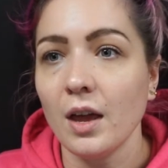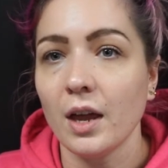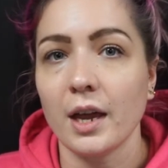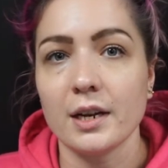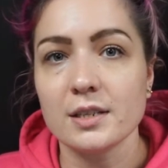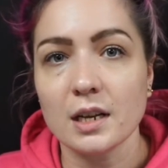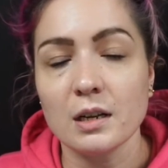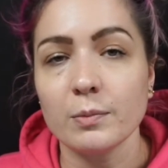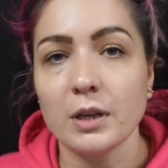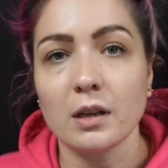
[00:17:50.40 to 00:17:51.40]
And it's
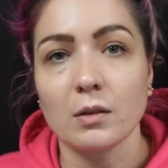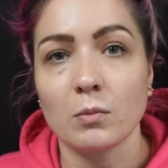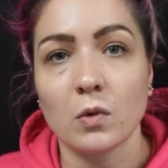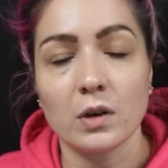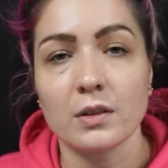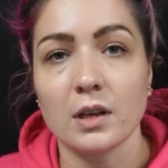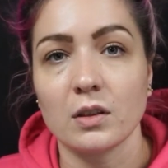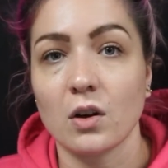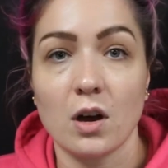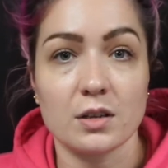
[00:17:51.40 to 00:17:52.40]
going to be more than
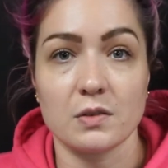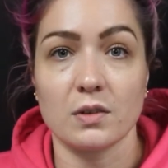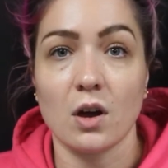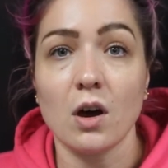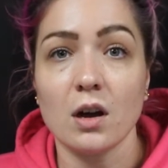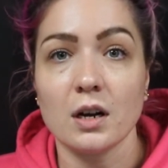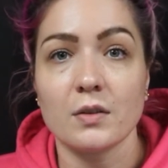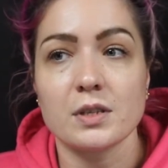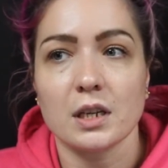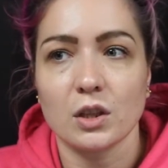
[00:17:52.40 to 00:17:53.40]
the cost of the car. And I
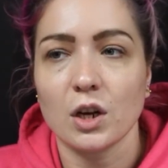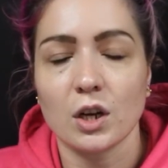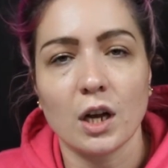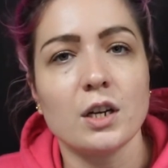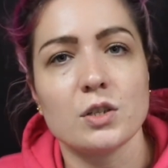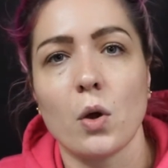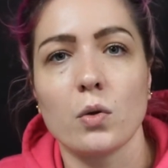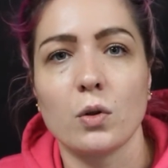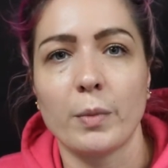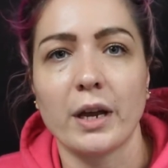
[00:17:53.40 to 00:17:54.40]
was like, they're going to
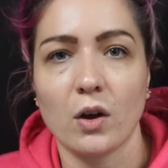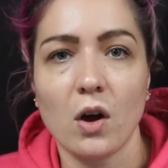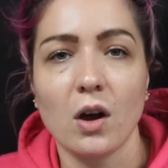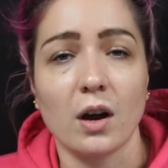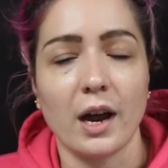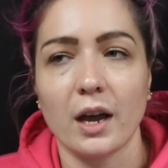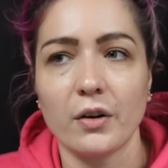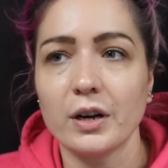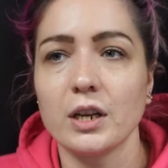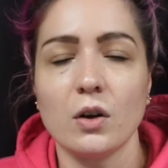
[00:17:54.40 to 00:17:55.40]
total my car. I
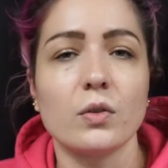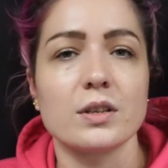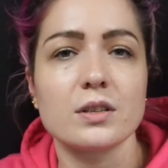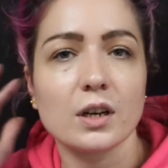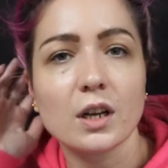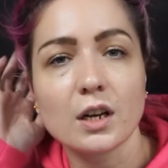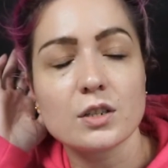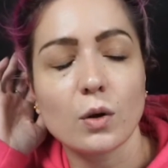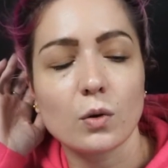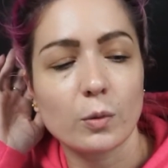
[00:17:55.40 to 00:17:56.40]
already know this. They're going
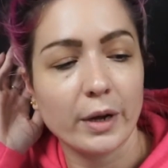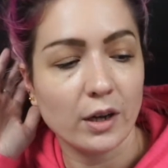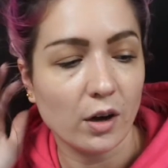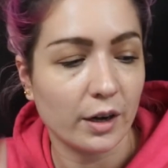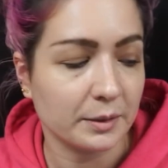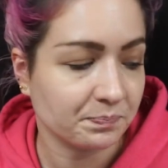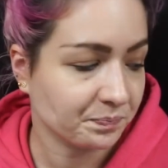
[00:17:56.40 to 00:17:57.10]
to total my car.